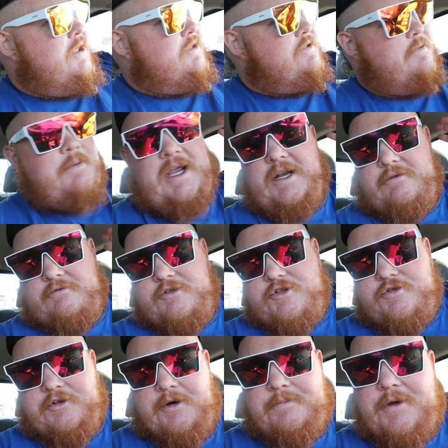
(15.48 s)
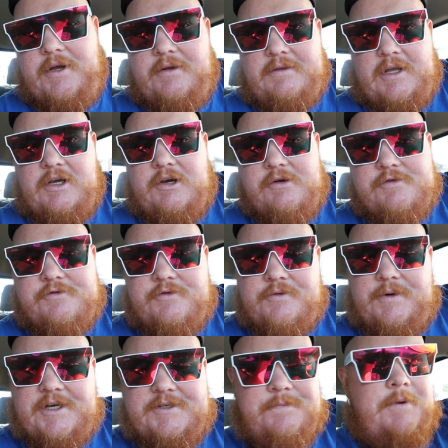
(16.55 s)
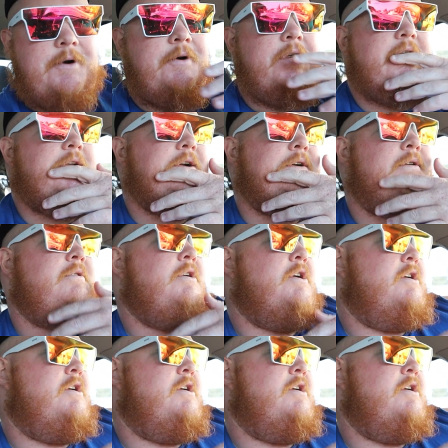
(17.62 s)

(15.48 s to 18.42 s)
It's the main strip that goes through Westbury here.